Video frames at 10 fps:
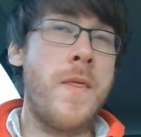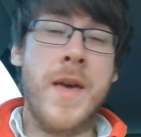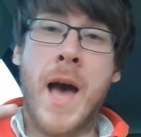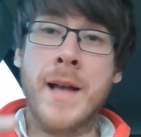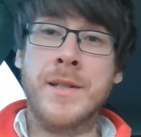the
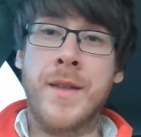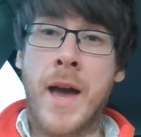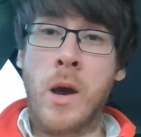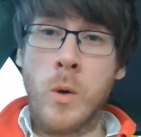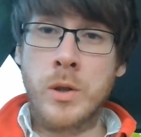ASDA that
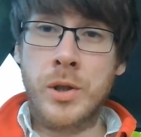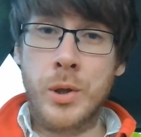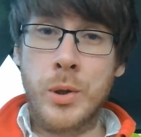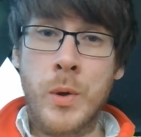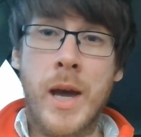I go
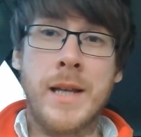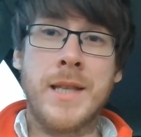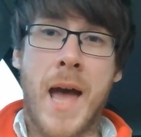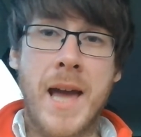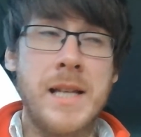to in
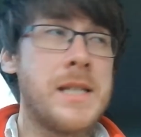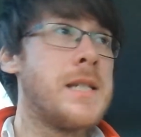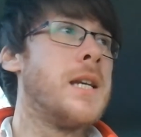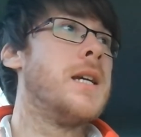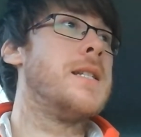
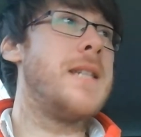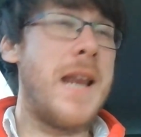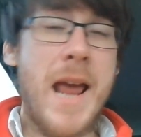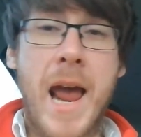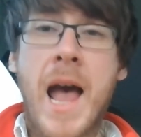Dice
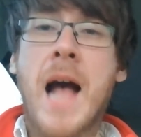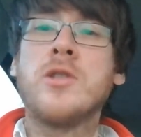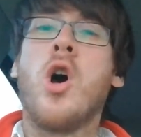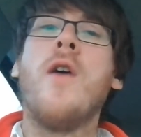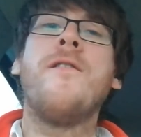today has
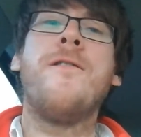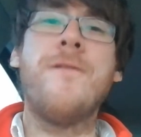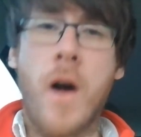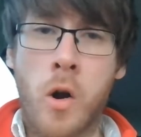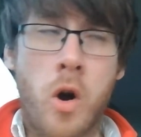got
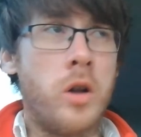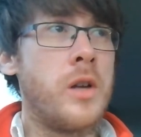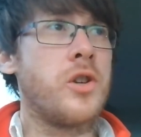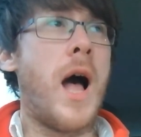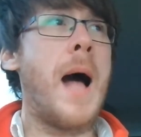fuck all.
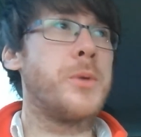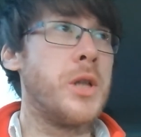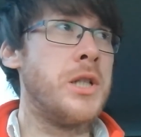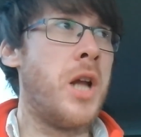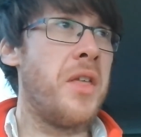Has got
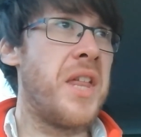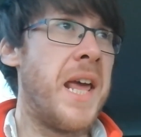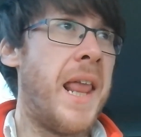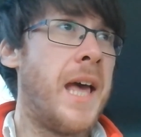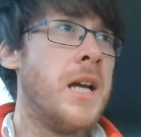absolutely nothing
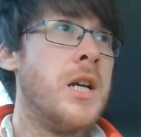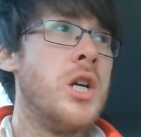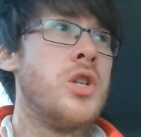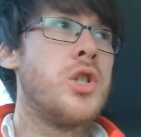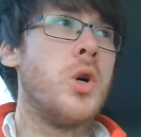in it.
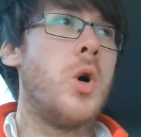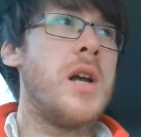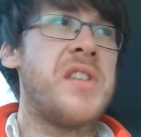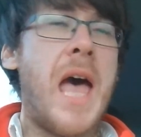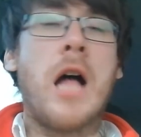So I
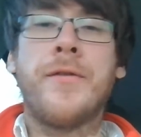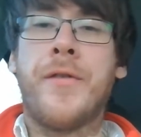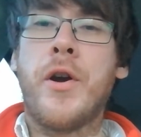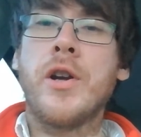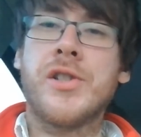settled
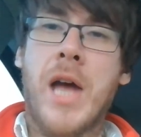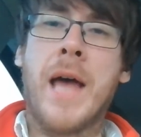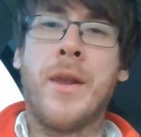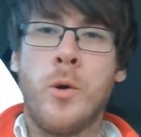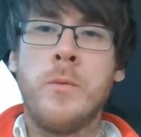for your
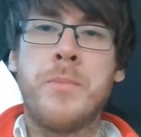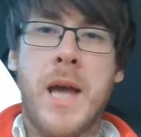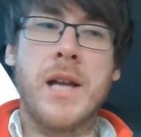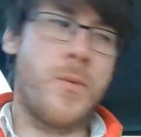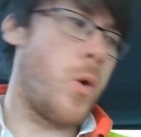standalone
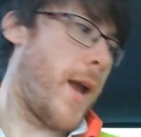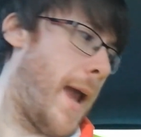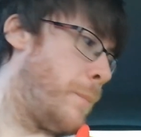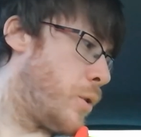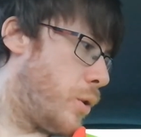PS4
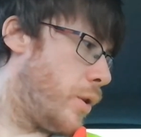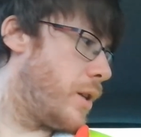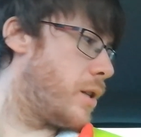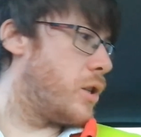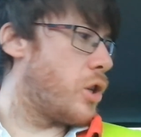games. So
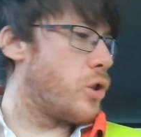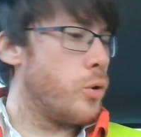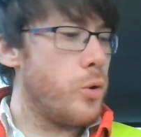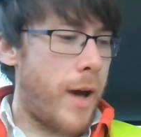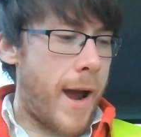this is the
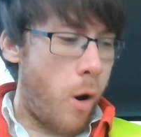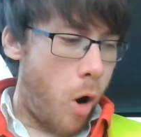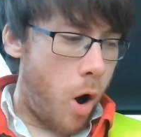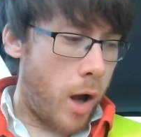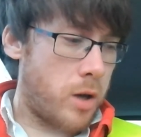two that I
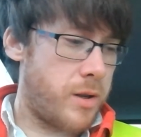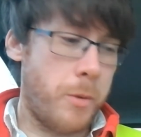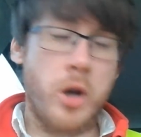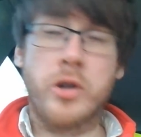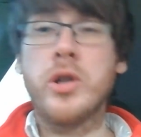got, because I
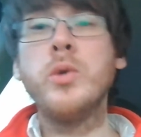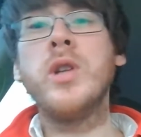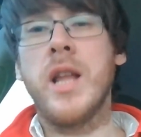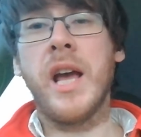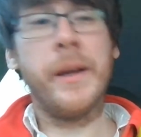bought two
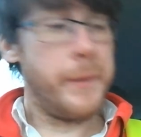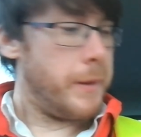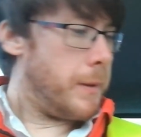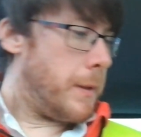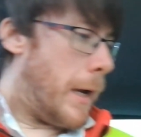today.
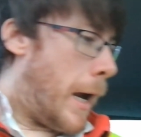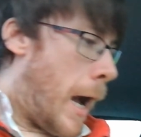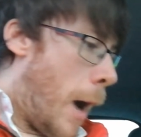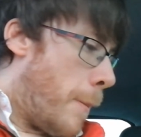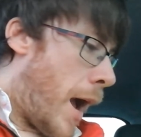
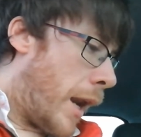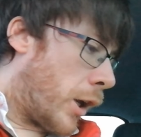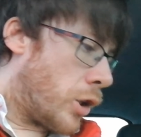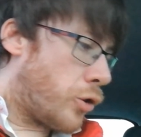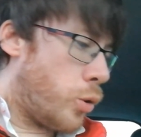And I
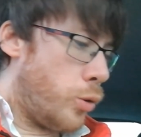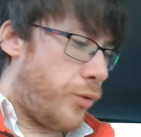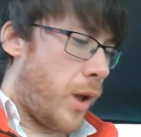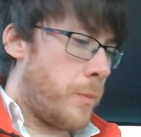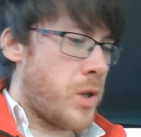got two
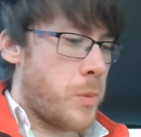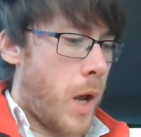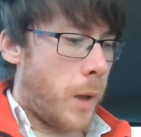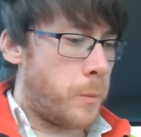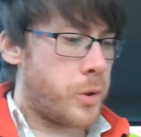films as
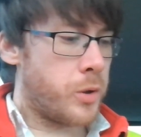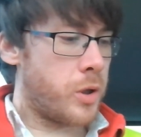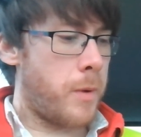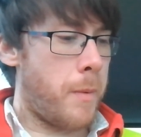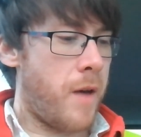well. So it's
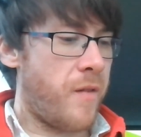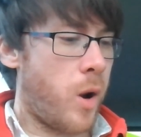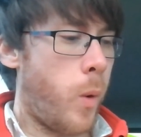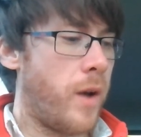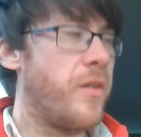going to be a bit of a
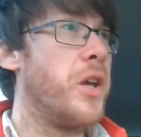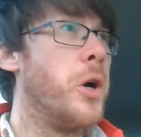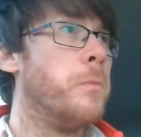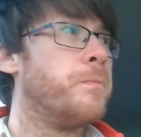quick video.